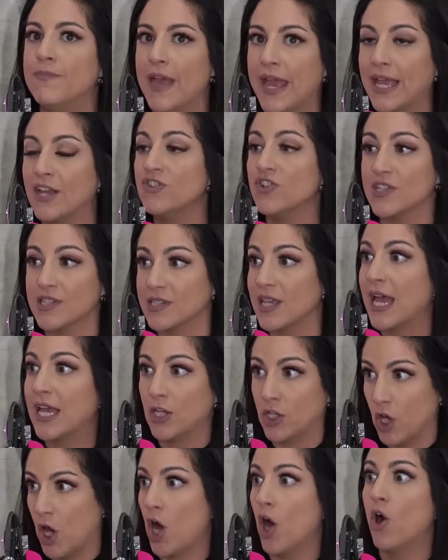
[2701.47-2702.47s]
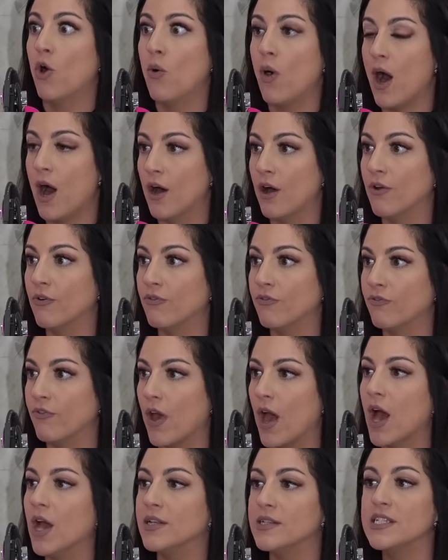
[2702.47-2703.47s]
They just let go of
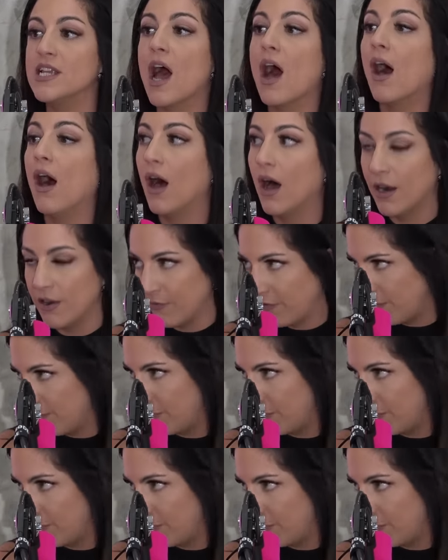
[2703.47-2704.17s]
a ton of